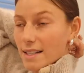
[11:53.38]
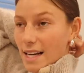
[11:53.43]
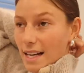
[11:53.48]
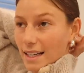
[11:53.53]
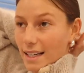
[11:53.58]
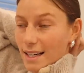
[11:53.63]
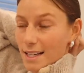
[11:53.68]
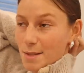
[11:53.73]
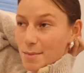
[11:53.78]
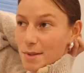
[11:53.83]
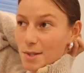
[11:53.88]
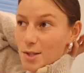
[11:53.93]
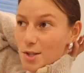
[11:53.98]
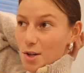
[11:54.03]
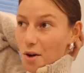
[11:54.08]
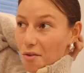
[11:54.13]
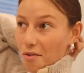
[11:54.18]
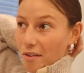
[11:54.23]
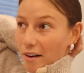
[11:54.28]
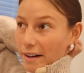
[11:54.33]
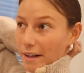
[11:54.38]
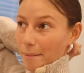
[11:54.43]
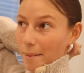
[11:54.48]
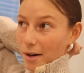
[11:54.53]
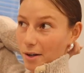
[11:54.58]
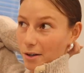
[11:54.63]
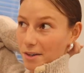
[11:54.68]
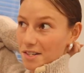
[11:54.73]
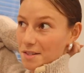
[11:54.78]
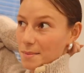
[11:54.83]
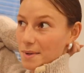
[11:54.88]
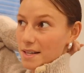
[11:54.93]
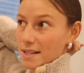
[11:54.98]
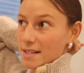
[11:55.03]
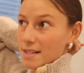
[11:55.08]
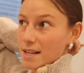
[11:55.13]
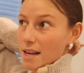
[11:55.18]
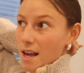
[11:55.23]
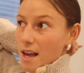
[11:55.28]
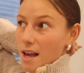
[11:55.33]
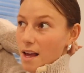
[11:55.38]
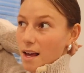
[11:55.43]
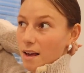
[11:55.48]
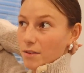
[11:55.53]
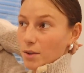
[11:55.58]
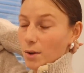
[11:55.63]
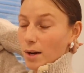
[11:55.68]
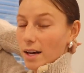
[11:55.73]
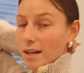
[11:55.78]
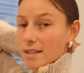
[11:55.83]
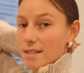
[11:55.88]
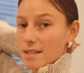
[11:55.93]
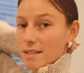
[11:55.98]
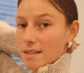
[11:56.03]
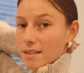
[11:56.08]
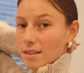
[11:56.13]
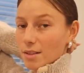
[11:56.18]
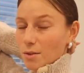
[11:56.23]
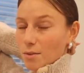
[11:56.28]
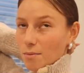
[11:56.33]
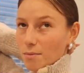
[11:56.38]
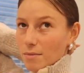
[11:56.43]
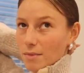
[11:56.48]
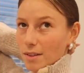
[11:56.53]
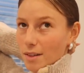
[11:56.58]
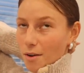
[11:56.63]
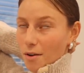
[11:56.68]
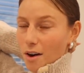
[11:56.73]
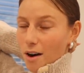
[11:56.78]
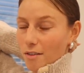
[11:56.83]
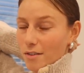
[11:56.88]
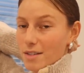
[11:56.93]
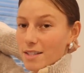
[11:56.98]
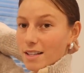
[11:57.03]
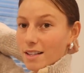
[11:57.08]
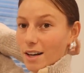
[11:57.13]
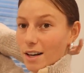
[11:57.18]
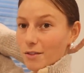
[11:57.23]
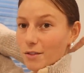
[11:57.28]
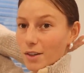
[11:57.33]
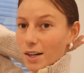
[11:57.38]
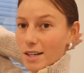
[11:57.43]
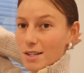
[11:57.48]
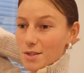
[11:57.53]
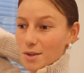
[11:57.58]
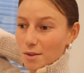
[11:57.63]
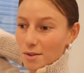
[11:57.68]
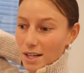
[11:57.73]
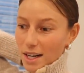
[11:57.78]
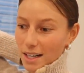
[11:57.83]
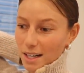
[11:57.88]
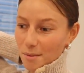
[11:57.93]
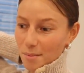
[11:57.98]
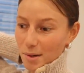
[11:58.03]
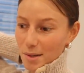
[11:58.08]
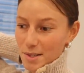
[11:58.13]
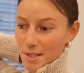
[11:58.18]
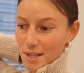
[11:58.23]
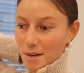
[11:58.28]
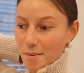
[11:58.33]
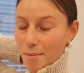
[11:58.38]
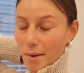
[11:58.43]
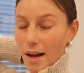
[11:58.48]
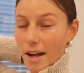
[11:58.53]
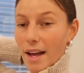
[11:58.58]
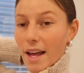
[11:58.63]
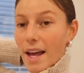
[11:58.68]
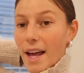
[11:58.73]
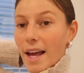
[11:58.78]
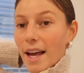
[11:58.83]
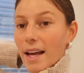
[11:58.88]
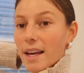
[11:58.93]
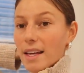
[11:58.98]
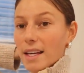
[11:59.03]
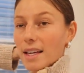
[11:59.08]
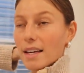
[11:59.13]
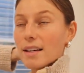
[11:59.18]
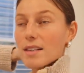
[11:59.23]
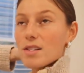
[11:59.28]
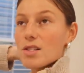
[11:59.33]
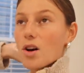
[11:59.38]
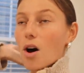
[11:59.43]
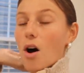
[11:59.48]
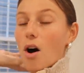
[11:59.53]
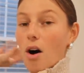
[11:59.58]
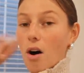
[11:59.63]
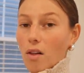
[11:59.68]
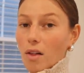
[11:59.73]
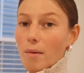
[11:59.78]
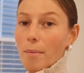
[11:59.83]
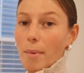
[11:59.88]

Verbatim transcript: Danny has been so funny about Christmas. You guys, no, obviously none of you guys know Danny in person, but he is all